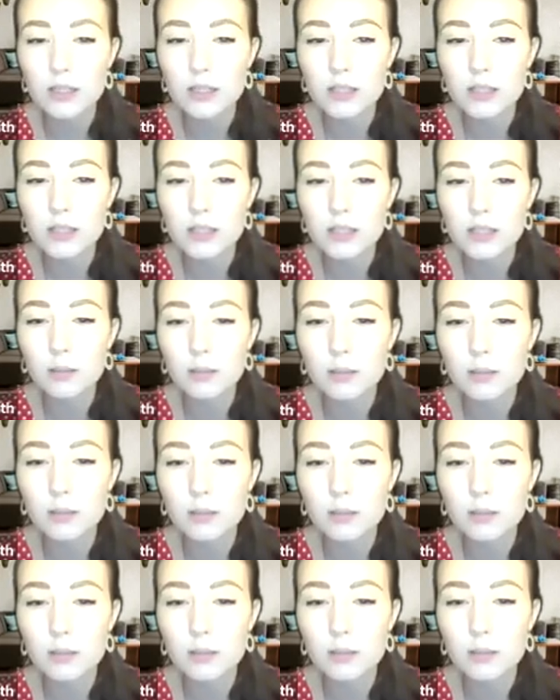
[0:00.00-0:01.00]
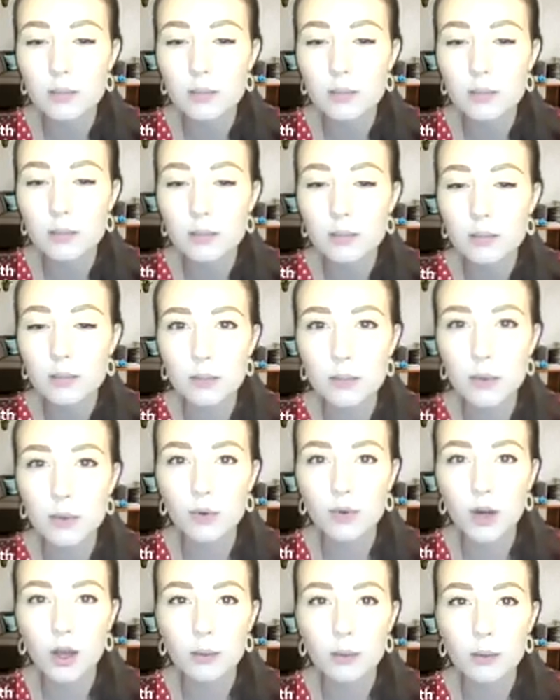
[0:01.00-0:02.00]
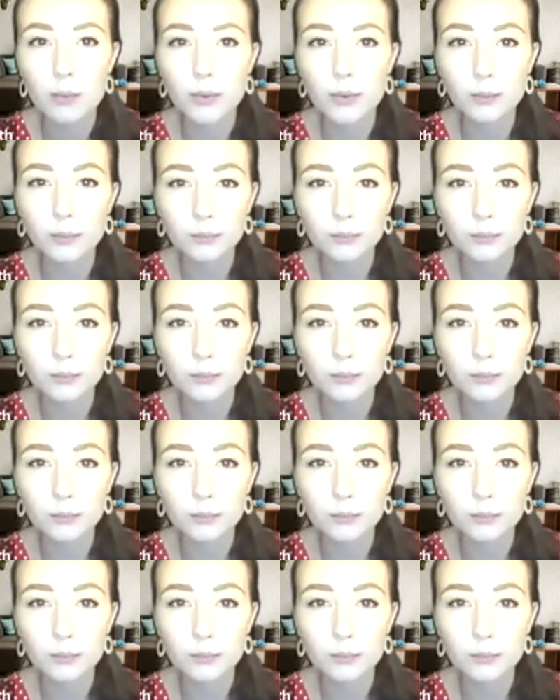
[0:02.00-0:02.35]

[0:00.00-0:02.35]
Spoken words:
bit more detailed and it's a bit more reliable.